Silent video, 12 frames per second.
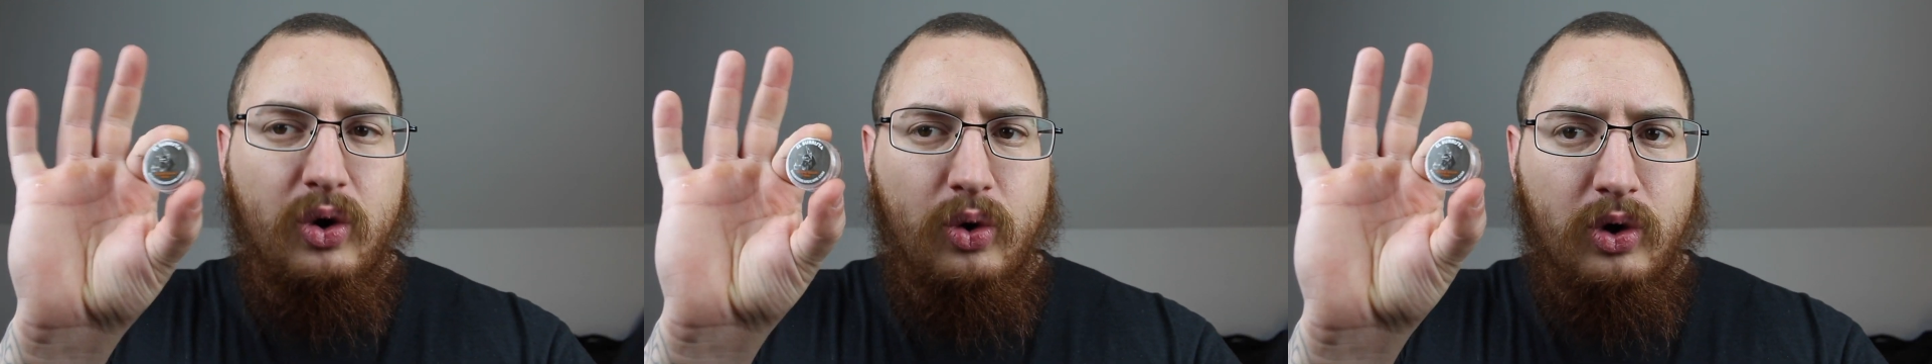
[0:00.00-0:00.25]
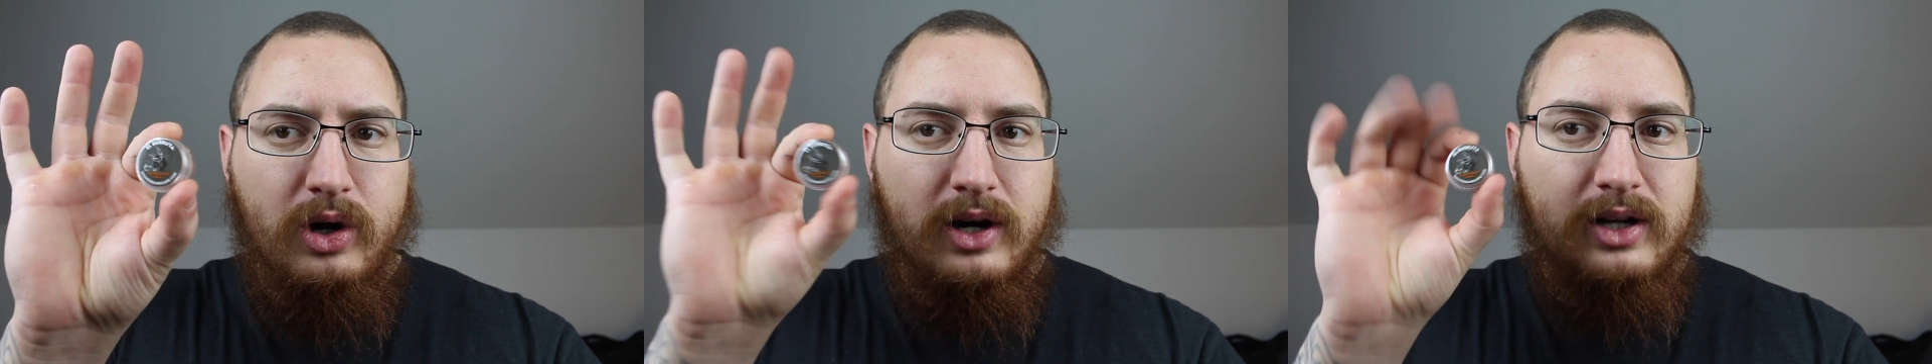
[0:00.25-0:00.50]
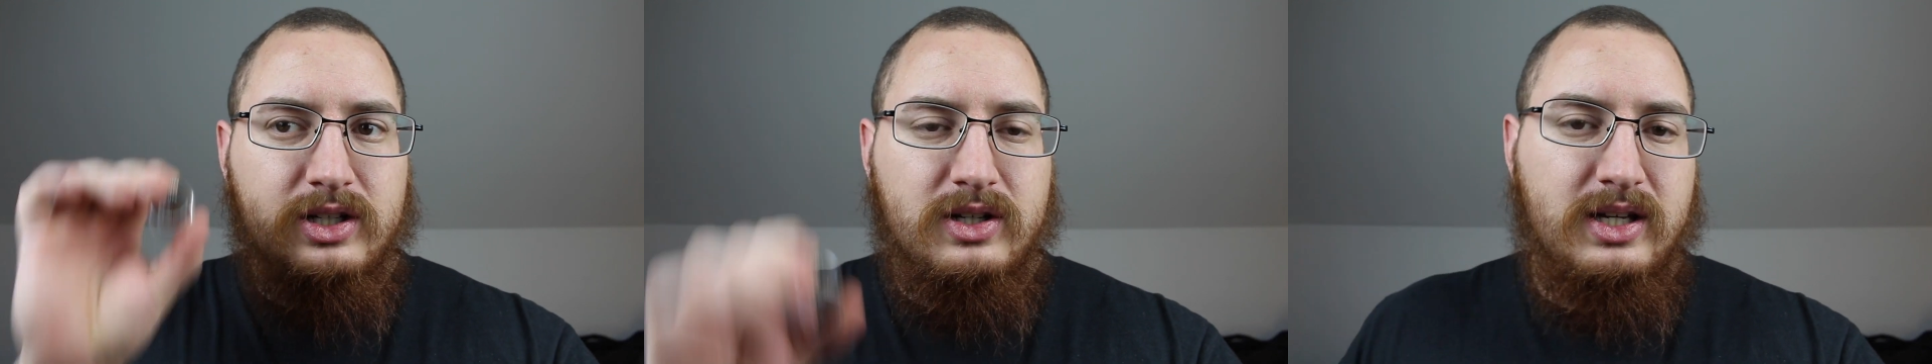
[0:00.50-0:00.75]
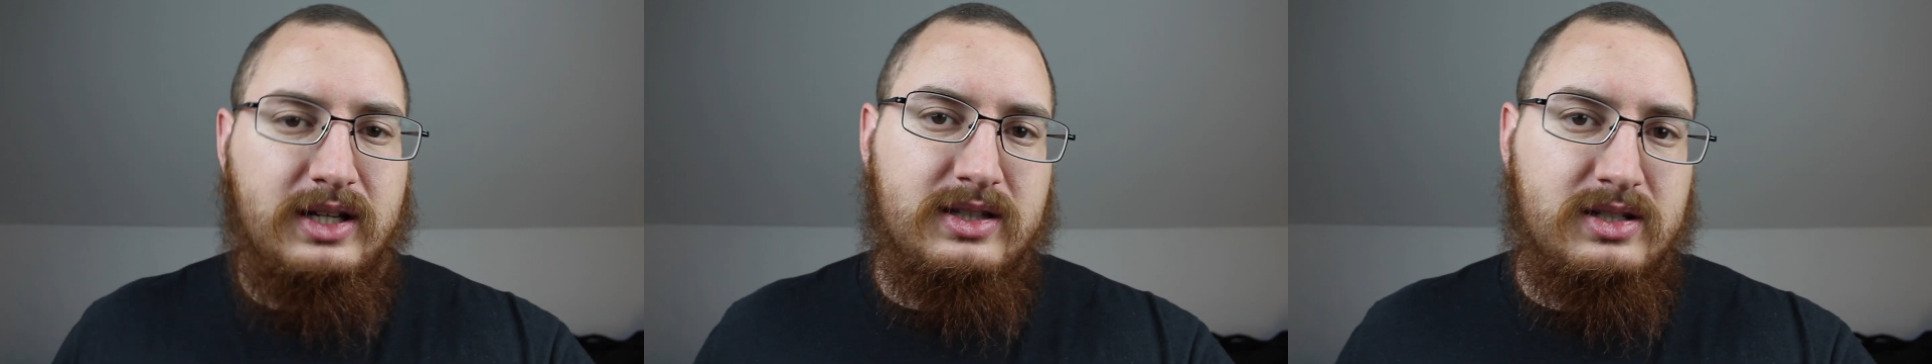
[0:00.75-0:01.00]
or you
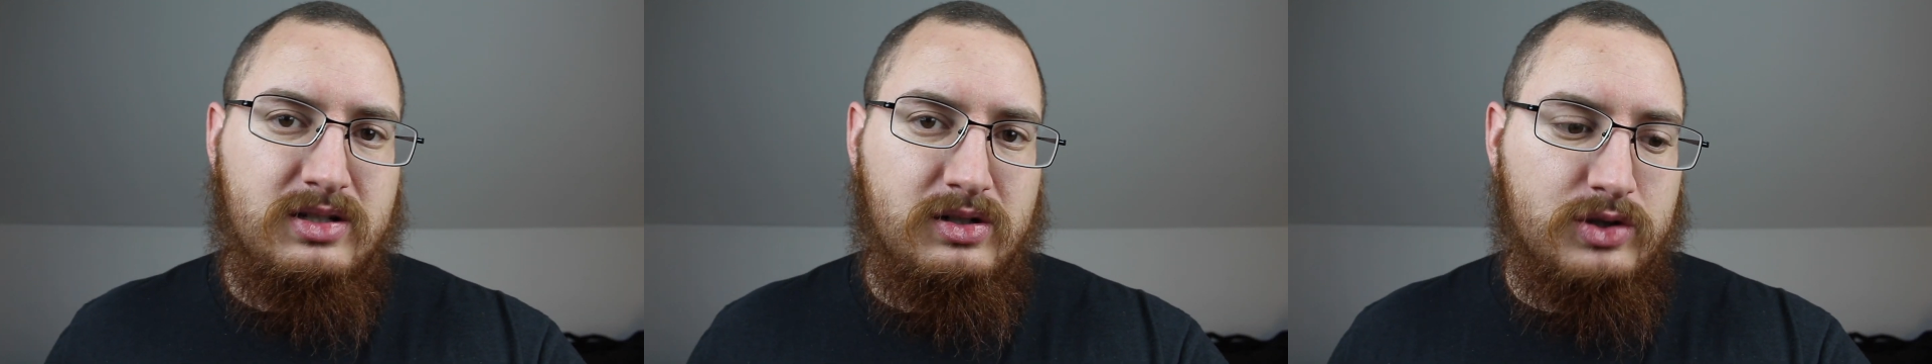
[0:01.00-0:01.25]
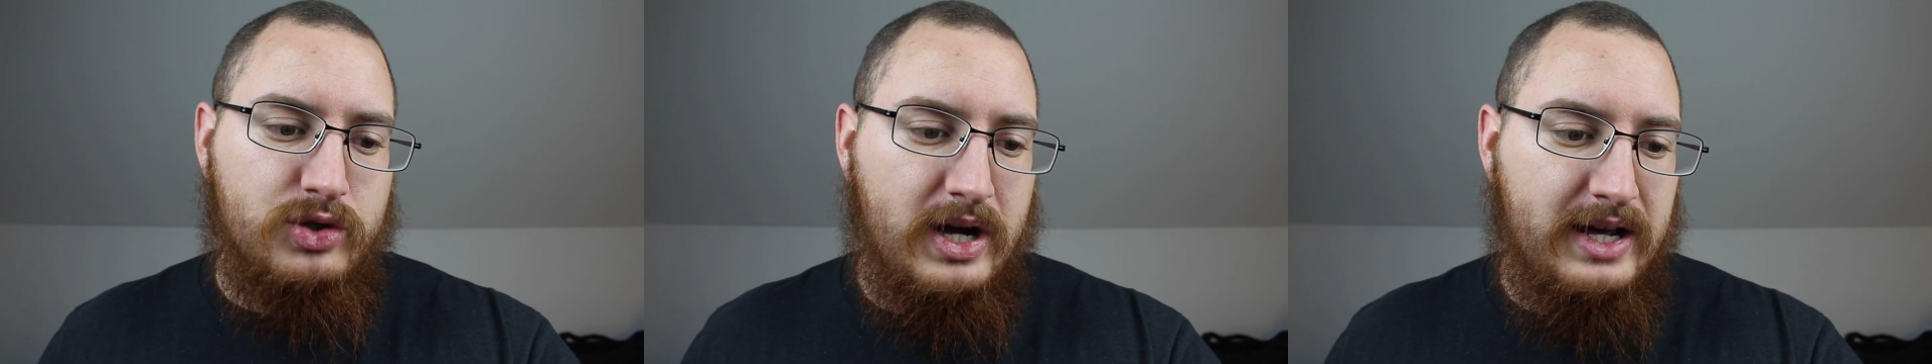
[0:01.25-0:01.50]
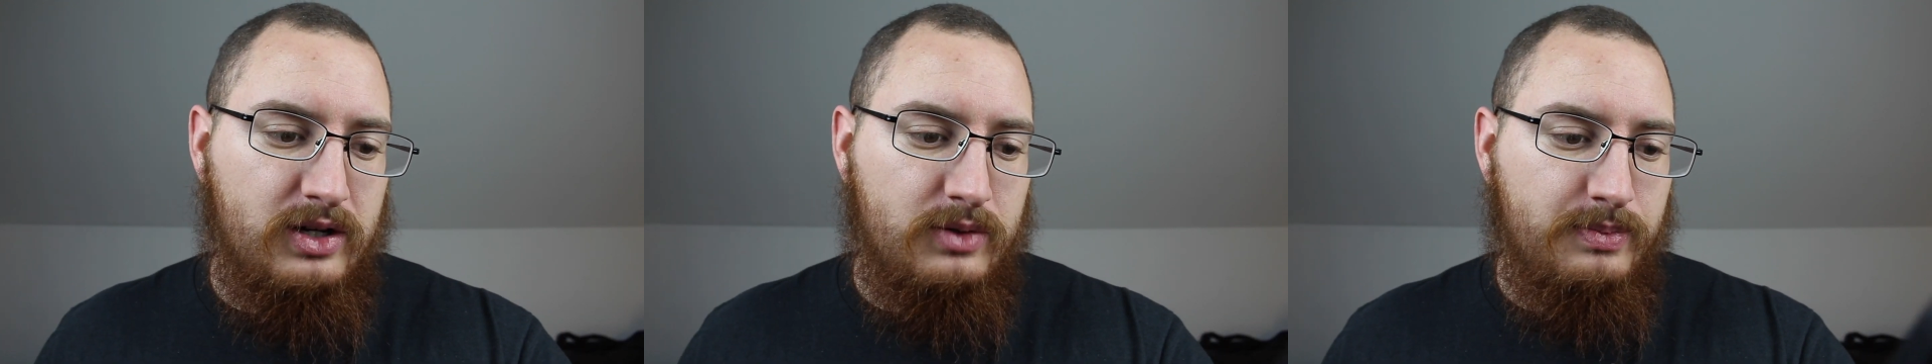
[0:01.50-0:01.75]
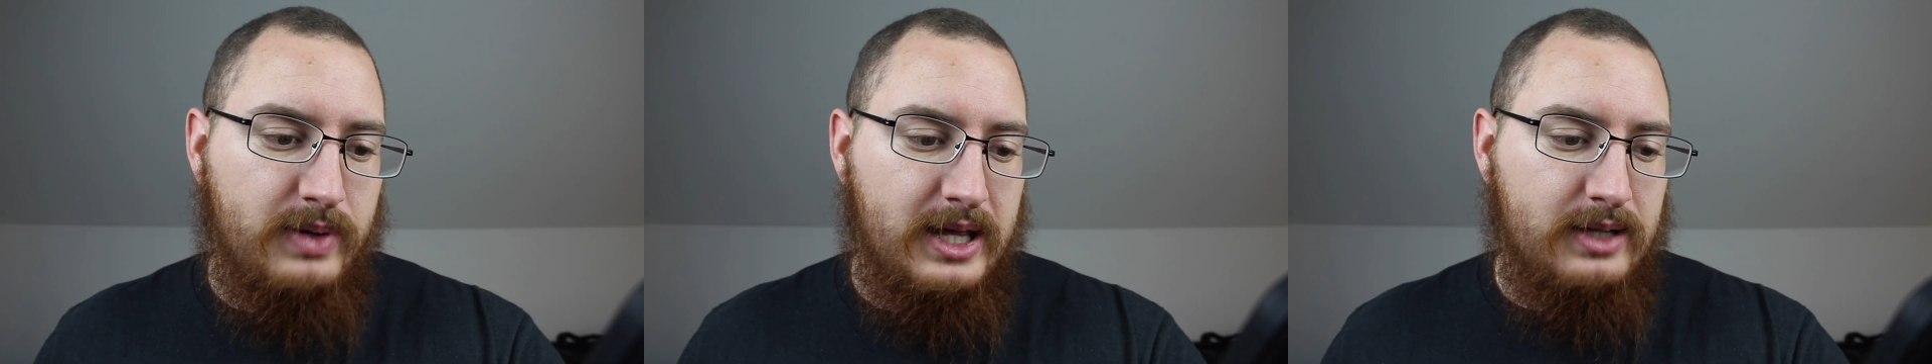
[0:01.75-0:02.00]
could get this little
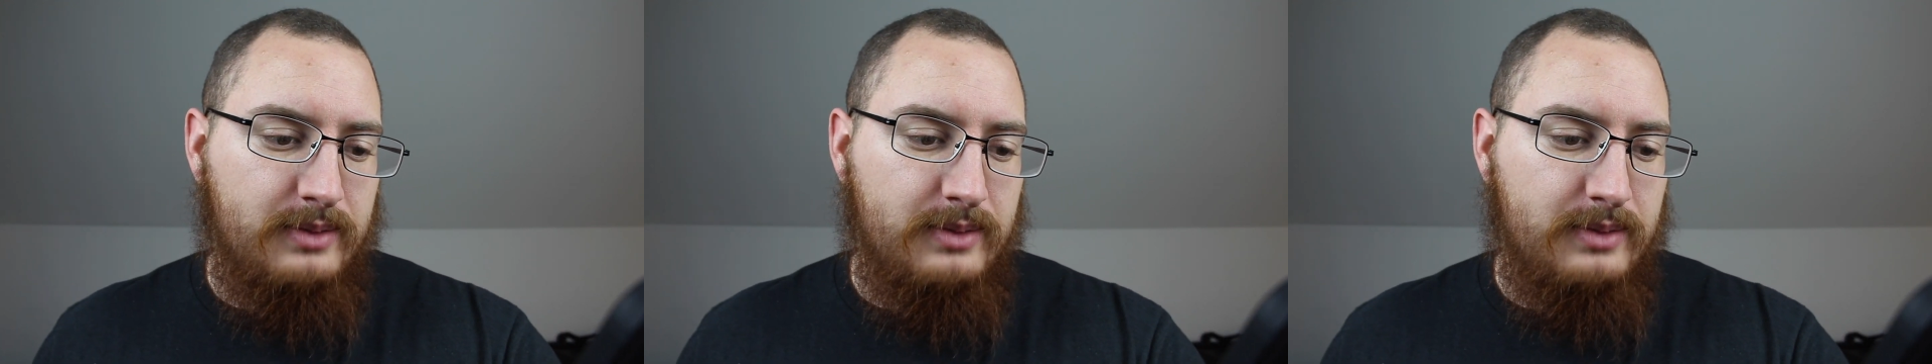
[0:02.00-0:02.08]
trial